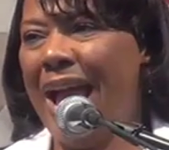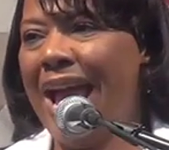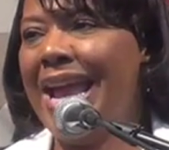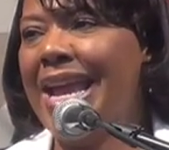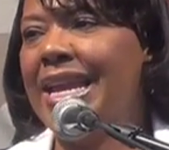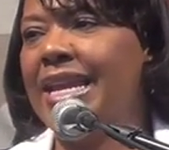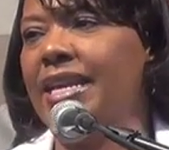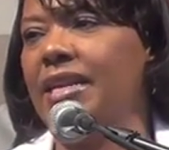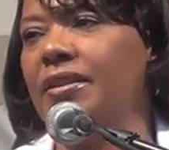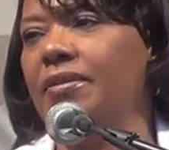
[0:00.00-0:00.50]

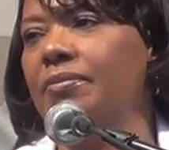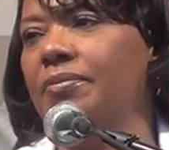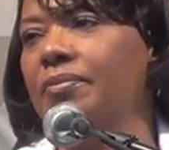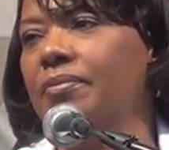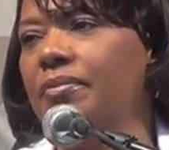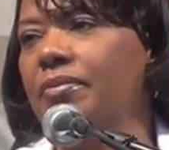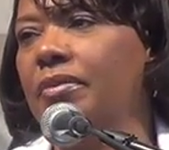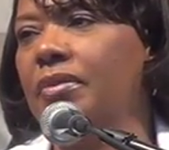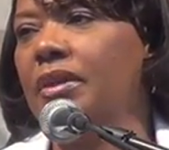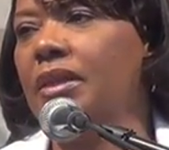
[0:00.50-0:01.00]
pain
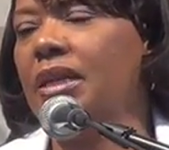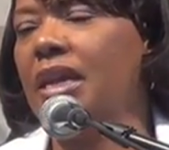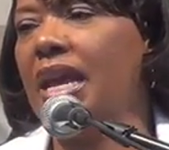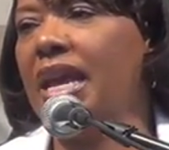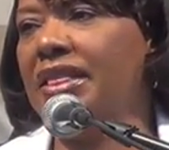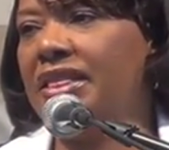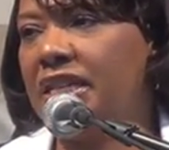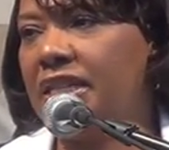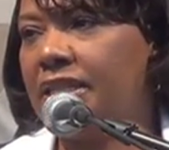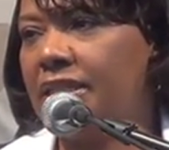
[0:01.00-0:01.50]

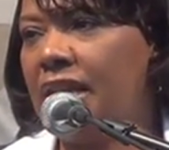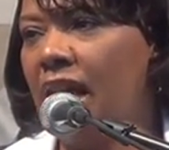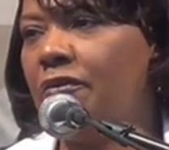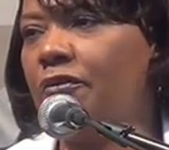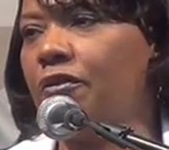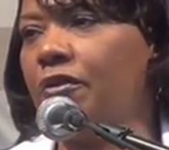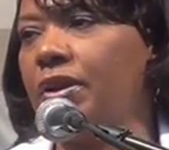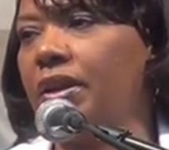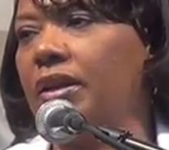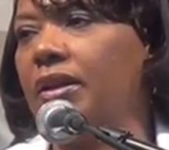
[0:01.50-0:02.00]
and the
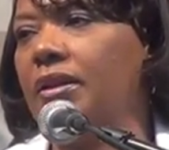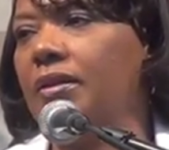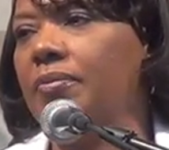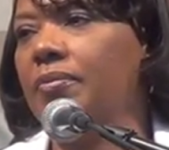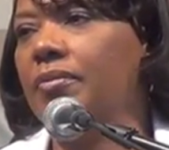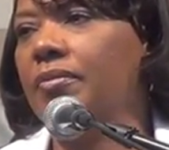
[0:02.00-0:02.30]
suffering